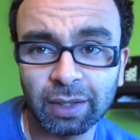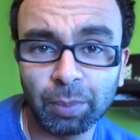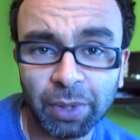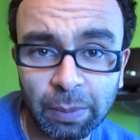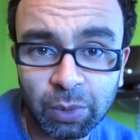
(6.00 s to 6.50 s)
What's
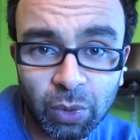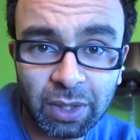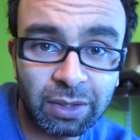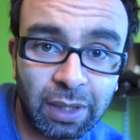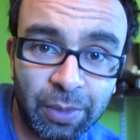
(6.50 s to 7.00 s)
up, people?
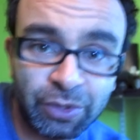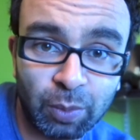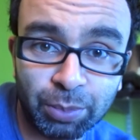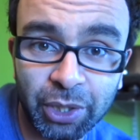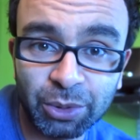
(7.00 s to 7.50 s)
What's up? It's
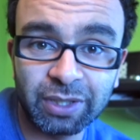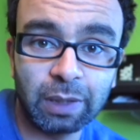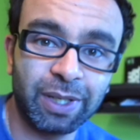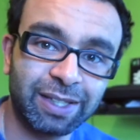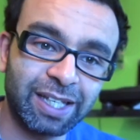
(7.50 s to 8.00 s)
your boy
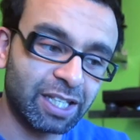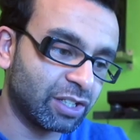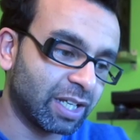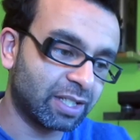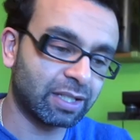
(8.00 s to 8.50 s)
Osama
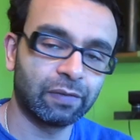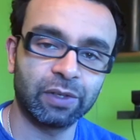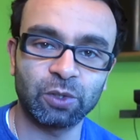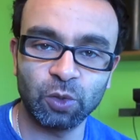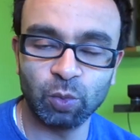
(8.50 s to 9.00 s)
DJ
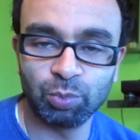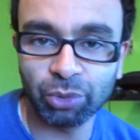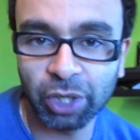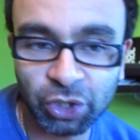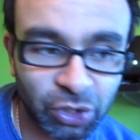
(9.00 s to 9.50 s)
Saba2
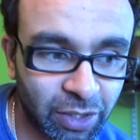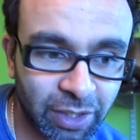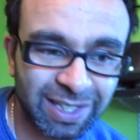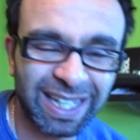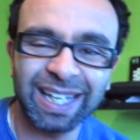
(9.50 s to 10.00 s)

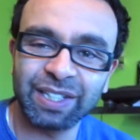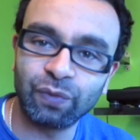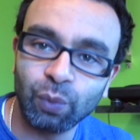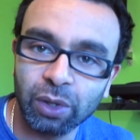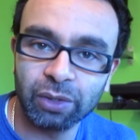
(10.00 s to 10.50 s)
Britishnerdz. How's
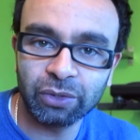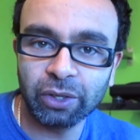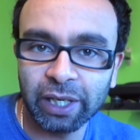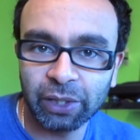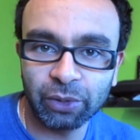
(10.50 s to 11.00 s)
everyone
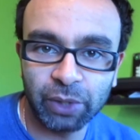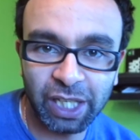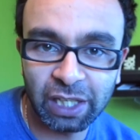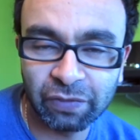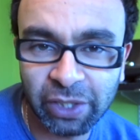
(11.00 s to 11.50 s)
doing? Good
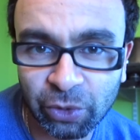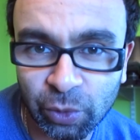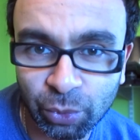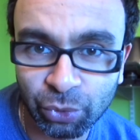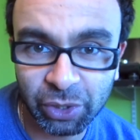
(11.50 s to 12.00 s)
evening,
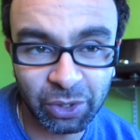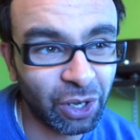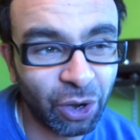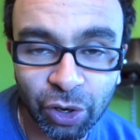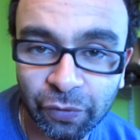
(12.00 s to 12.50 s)
good morning,
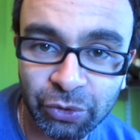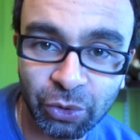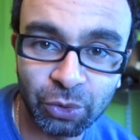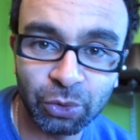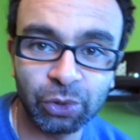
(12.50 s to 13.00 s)
good
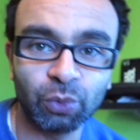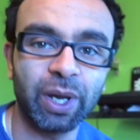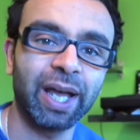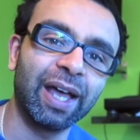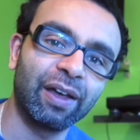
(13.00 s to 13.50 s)
afternoon,
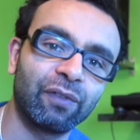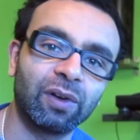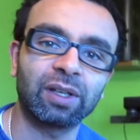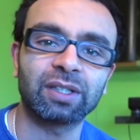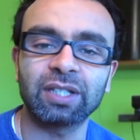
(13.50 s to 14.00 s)

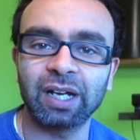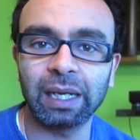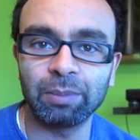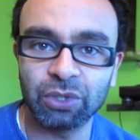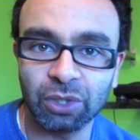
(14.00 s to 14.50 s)
wherever
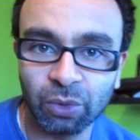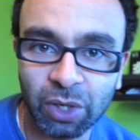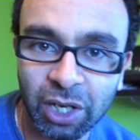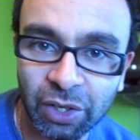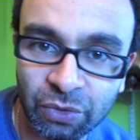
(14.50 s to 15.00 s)
time zone,
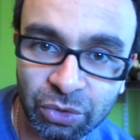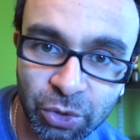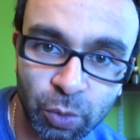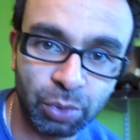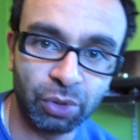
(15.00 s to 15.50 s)

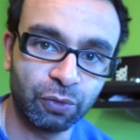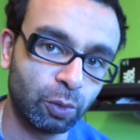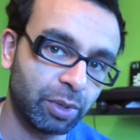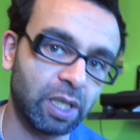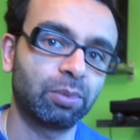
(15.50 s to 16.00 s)
country you
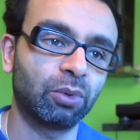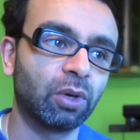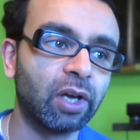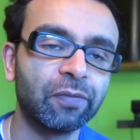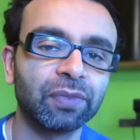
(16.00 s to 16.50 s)
beautiful people